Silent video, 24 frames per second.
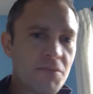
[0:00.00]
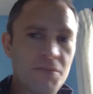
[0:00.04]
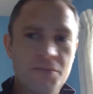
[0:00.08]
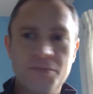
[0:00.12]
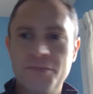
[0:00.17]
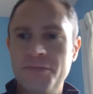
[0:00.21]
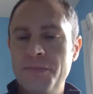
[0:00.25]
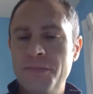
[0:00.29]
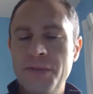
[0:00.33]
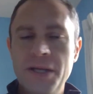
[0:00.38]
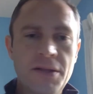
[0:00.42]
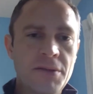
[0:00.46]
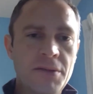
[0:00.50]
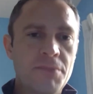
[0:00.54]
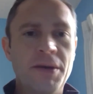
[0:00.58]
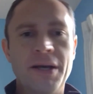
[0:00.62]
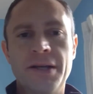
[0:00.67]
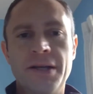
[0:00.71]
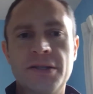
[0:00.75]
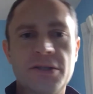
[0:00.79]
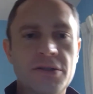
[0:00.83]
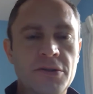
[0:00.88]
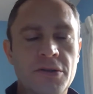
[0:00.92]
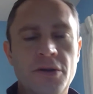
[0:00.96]
be the
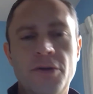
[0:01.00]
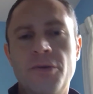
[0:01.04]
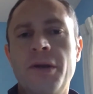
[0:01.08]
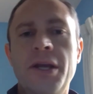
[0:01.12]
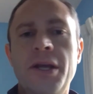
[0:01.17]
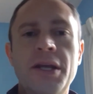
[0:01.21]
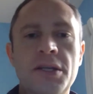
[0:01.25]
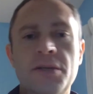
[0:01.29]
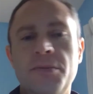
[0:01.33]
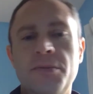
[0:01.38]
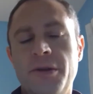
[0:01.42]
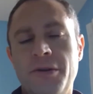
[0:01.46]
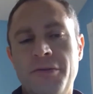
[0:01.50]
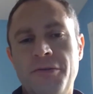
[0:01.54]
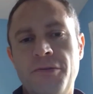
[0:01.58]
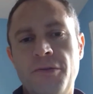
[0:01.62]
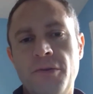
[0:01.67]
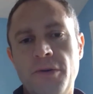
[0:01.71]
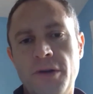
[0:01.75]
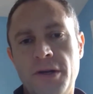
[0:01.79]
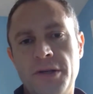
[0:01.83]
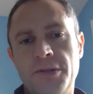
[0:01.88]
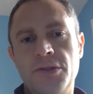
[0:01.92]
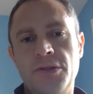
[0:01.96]
best arrangement
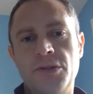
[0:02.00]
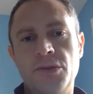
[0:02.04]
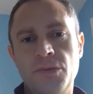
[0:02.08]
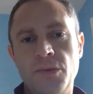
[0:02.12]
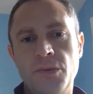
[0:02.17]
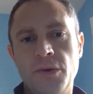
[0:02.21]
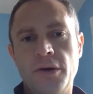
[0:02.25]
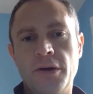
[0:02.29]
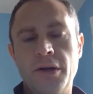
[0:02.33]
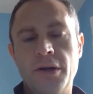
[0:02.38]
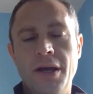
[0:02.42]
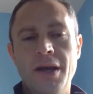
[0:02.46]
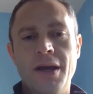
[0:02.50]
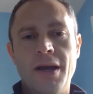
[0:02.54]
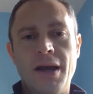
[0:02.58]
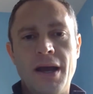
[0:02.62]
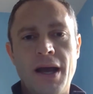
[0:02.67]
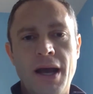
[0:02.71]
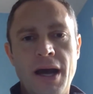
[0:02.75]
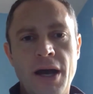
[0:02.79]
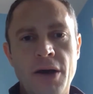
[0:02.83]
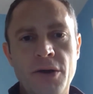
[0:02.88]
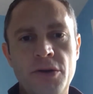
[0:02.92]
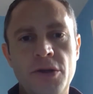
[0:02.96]
for us to work?
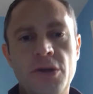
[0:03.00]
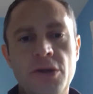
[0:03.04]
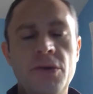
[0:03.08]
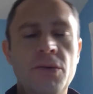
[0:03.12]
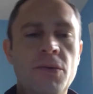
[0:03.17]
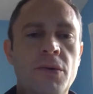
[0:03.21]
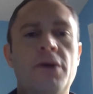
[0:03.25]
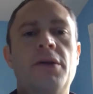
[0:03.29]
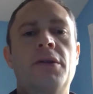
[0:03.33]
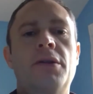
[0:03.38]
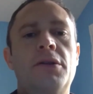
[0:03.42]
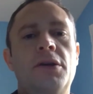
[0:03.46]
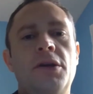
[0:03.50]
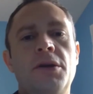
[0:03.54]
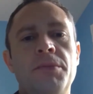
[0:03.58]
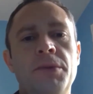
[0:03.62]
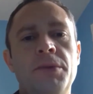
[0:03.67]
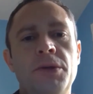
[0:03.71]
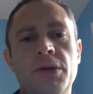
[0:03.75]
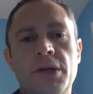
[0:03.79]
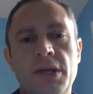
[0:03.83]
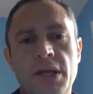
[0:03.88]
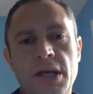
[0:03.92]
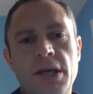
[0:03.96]
How do you want
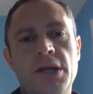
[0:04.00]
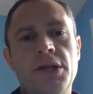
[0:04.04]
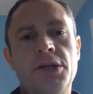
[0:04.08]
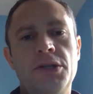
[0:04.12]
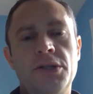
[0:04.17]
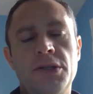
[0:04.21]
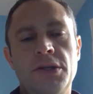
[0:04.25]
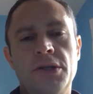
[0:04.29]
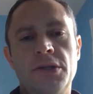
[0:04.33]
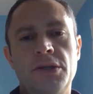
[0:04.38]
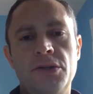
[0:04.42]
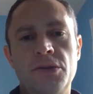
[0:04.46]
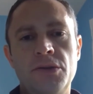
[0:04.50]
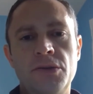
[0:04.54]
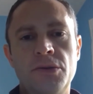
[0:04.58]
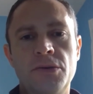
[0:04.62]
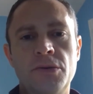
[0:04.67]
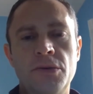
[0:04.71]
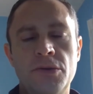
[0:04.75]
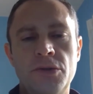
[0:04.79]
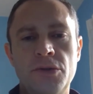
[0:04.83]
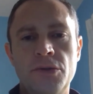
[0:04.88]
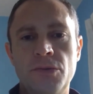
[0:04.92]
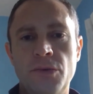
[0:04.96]
communication
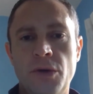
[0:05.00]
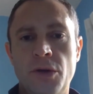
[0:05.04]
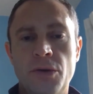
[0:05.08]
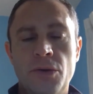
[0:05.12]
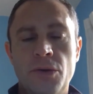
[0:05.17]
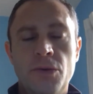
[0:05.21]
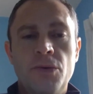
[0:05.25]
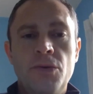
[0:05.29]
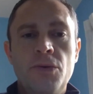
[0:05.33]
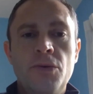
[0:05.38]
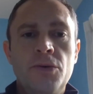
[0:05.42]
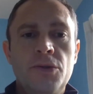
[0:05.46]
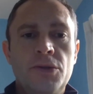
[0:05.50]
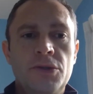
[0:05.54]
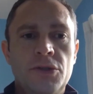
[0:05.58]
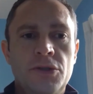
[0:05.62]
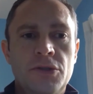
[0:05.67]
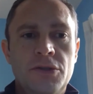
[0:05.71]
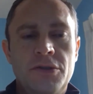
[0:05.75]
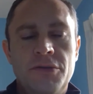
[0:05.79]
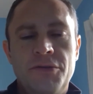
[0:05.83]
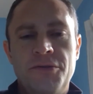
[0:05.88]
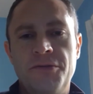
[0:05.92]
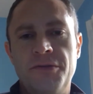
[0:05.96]
to run? Who
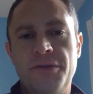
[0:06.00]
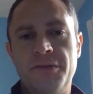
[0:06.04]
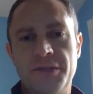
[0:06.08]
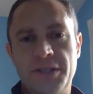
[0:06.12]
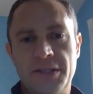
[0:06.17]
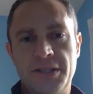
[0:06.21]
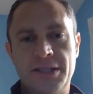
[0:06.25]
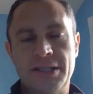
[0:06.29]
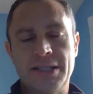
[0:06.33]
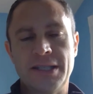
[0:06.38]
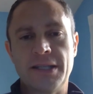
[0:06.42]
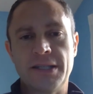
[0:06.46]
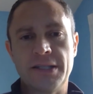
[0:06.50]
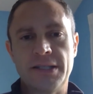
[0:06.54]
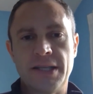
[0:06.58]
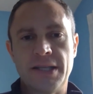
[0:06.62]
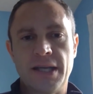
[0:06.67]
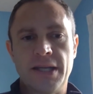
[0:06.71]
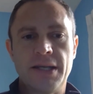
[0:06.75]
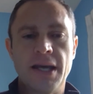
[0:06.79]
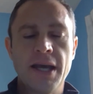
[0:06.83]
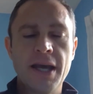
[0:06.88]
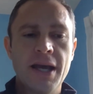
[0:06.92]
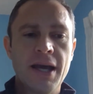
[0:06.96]
should
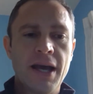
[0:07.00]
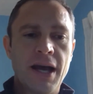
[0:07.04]
facilitate?